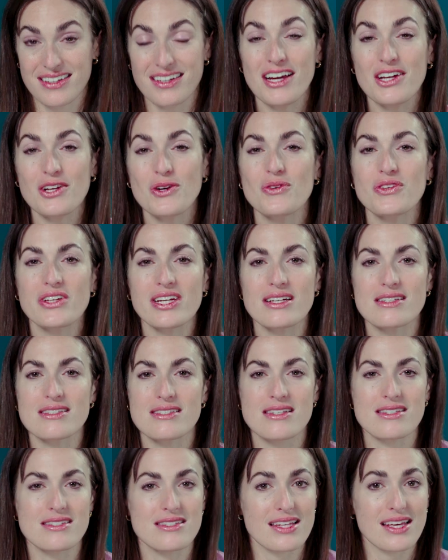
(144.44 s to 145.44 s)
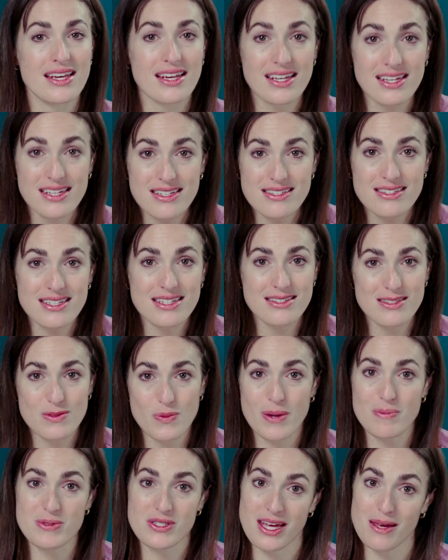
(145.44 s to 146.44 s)
Not only is this the
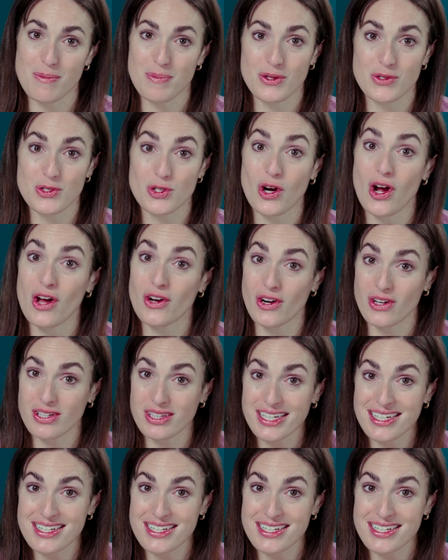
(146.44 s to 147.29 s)
easiest website builder on our